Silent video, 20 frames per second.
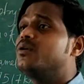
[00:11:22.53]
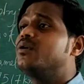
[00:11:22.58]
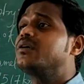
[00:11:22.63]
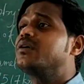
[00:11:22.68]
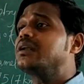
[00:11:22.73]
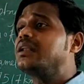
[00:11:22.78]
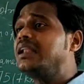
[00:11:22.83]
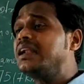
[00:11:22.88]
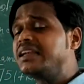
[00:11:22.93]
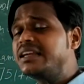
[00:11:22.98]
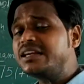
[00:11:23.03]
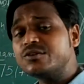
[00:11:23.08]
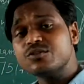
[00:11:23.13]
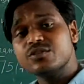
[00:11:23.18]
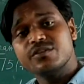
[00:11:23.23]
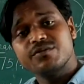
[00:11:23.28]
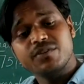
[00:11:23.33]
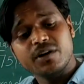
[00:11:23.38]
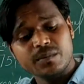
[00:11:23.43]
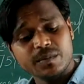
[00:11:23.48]
or related to
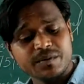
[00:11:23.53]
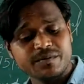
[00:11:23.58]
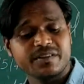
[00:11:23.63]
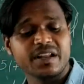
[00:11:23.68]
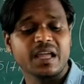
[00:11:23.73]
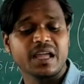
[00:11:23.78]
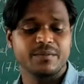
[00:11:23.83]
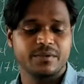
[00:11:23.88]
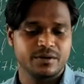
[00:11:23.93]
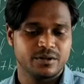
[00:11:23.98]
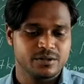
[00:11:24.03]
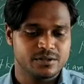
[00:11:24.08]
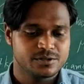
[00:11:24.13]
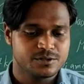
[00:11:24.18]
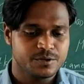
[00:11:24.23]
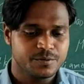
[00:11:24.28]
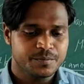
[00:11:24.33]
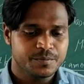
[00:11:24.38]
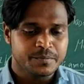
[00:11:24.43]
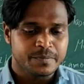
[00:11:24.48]
the form of diamond
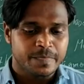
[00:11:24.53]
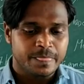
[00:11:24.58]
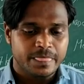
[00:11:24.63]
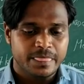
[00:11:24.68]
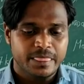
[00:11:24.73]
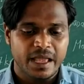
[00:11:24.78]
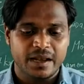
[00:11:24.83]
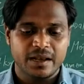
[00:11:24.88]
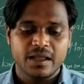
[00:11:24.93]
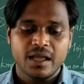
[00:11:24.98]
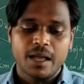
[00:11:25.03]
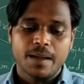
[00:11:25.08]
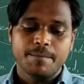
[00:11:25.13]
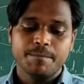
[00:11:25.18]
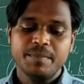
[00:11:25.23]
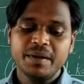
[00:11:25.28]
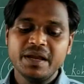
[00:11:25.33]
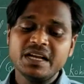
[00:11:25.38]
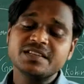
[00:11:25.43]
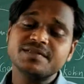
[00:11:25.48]
also. Then
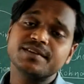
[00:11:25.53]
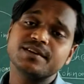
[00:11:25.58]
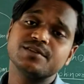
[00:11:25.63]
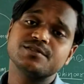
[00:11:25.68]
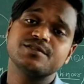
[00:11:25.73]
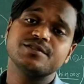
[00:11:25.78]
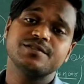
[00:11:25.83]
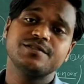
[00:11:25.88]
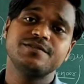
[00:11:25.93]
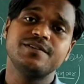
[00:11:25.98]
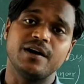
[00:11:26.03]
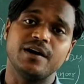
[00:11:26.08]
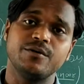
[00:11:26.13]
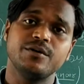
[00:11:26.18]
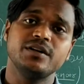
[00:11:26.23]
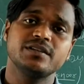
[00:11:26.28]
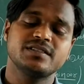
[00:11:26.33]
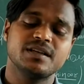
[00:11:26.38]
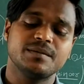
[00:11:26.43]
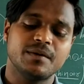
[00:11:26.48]
beads were also
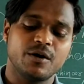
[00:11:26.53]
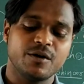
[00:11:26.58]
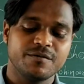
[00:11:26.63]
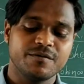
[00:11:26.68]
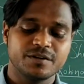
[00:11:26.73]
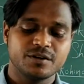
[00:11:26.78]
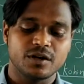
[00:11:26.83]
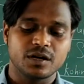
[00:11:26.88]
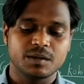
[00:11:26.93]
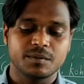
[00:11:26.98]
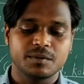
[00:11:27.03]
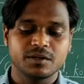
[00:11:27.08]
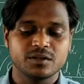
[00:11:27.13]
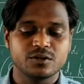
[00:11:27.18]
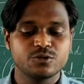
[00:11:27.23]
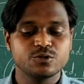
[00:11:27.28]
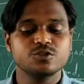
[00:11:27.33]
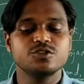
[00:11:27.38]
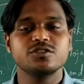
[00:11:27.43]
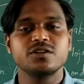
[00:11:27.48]
found somehow. If you talk about the
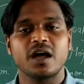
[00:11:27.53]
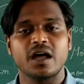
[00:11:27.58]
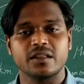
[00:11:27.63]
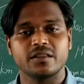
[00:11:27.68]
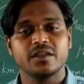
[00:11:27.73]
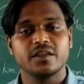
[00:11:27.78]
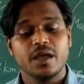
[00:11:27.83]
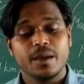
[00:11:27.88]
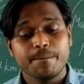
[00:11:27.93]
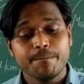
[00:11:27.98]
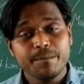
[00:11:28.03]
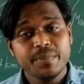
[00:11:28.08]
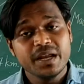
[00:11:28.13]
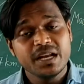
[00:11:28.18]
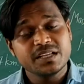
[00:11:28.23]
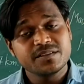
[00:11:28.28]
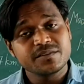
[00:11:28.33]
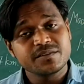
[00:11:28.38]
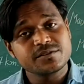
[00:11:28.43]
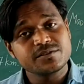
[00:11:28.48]
Gujarat,
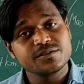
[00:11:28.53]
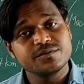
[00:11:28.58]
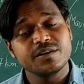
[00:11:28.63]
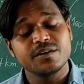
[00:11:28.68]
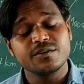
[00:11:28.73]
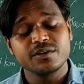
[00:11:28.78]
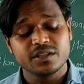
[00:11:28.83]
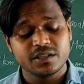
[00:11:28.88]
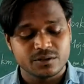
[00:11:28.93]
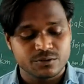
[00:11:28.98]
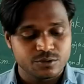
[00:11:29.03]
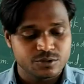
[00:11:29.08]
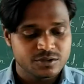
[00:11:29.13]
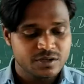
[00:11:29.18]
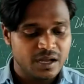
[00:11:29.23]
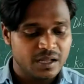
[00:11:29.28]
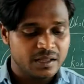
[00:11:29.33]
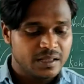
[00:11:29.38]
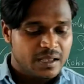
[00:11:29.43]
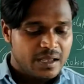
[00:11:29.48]
beads were also found in the
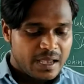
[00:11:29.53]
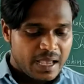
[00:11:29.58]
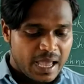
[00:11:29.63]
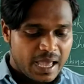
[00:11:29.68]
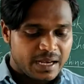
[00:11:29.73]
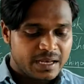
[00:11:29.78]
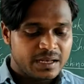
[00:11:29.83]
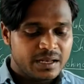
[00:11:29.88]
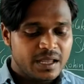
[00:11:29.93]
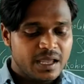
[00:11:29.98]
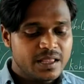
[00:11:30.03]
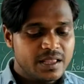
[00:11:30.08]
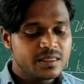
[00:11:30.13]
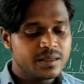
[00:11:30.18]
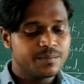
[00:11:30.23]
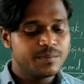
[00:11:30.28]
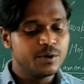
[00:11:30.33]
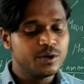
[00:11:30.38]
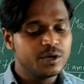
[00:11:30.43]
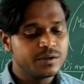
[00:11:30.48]
Gujarat, and in the
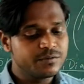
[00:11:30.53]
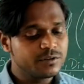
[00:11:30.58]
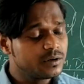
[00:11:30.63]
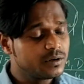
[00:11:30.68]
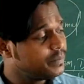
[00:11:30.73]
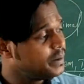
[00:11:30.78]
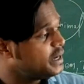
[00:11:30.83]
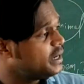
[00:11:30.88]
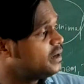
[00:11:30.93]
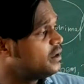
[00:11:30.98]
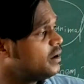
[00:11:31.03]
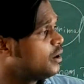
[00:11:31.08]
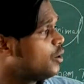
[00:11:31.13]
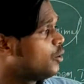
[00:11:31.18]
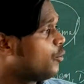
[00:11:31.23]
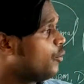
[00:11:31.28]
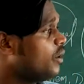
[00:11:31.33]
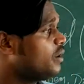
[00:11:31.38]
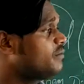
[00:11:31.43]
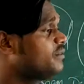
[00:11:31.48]
beautiful bead,
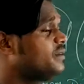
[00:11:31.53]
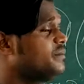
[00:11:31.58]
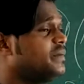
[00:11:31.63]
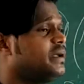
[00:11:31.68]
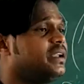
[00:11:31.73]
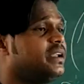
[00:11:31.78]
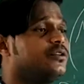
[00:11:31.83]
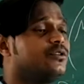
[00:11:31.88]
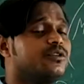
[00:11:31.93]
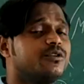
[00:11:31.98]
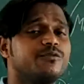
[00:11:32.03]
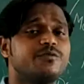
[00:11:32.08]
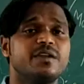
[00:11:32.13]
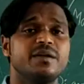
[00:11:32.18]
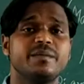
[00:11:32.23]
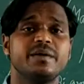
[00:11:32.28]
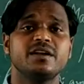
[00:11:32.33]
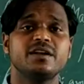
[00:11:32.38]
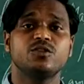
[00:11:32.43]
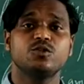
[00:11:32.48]
what we made, we
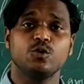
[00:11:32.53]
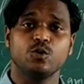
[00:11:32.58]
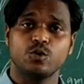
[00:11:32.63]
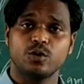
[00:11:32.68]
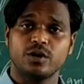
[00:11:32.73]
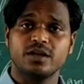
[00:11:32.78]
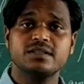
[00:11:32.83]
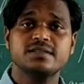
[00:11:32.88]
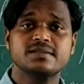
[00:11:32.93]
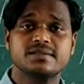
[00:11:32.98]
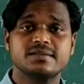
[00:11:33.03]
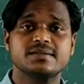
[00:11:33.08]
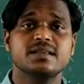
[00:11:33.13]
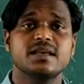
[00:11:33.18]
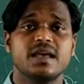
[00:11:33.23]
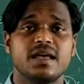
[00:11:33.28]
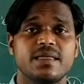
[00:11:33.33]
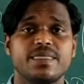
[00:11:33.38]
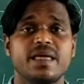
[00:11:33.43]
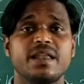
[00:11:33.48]
made torans,
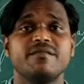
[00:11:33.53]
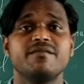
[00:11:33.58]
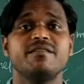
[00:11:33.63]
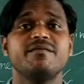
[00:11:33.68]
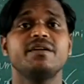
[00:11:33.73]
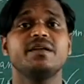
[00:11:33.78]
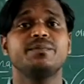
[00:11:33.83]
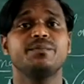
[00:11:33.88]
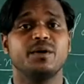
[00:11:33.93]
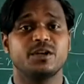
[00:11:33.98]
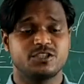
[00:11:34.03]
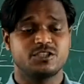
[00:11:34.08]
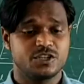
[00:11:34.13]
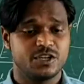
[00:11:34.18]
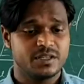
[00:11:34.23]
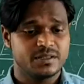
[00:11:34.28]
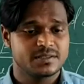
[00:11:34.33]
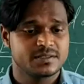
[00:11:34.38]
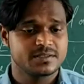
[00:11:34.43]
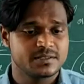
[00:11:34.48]
then we made
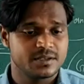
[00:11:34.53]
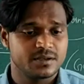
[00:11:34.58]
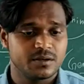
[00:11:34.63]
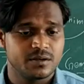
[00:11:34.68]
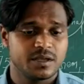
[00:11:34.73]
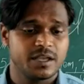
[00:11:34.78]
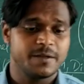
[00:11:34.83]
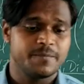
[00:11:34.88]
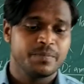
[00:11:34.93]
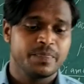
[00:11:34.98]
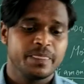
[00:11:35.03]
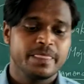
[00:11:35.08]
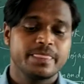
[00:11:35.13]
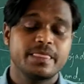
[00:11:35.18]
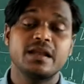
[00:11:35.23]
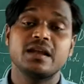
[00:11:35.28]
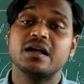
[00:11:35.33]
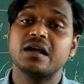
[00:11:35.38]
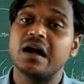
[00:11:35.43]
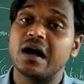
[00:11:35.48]
pachits, okay,
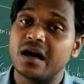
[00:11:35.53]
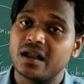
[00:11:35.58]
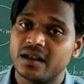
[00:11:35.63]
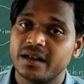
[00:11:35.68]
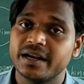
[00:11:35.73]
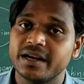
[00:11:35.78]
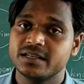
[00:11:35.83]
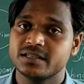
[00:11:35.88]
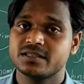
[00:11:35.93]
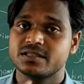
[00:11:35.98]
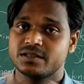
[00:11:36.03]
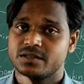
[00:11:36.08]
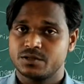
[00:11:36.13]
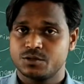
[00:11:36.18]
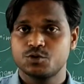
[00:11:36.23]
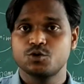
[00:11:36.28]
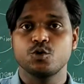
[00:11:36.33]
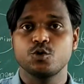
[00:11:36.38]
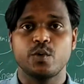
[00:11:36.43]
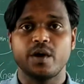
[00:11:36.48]
then garlands
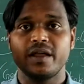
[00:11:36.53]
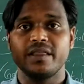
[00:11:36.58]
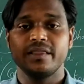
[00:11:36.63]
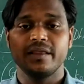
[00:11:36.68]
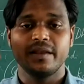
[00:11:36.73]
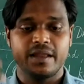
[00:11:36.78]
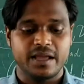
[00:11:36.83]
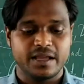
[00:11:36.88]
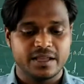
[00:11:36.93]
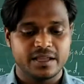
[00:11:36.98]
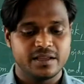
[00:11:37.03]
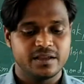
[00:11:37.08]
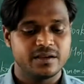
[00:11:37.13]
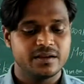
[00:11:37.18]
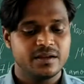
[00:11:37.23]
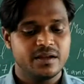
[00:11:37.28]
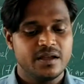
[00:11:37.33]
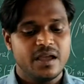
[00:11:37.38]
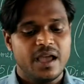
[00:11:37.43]
to wear in the neck here,